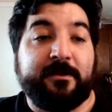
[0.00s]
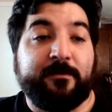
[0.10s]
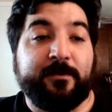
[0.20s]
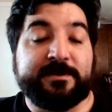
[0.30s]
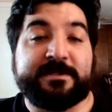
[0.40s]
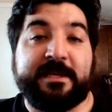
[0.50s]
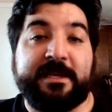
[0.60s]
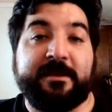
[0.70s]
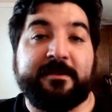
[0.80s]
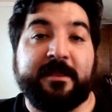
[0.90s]
We'll
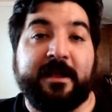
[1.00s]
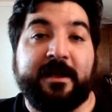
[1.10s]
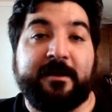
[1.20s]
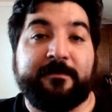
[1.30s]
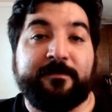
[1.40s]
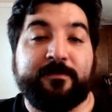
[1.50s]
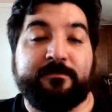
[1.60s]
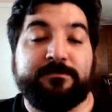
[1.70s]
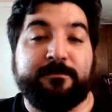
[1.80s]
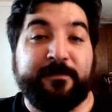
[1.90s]
see
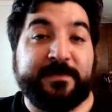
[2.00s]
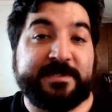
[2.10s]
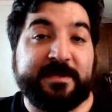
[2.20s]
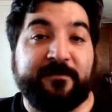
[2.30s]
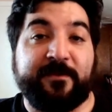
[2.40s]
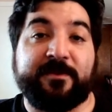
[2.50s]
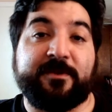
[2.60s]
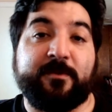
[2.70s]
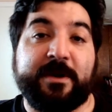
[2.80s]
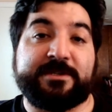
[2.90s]
some further
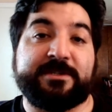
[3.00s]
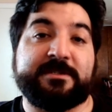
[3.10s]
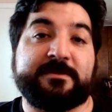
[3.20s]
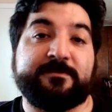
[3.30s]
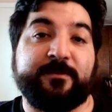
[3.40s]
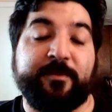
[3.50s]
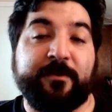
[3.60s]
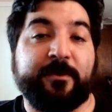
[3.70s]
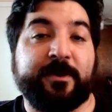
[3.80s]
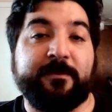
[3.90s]
questions. We'll be
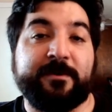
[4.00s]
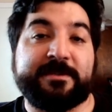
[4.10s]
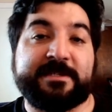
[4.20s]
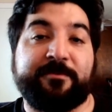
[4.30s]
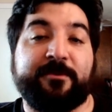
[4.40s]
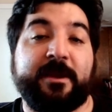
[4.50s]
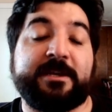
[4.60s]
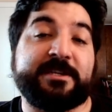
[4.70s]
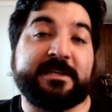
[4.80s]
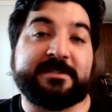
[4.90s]
working with
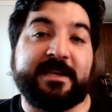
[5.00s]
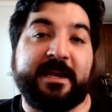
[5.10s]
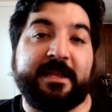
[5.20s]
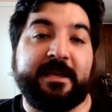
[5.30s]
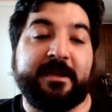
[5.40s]
separation anxiety.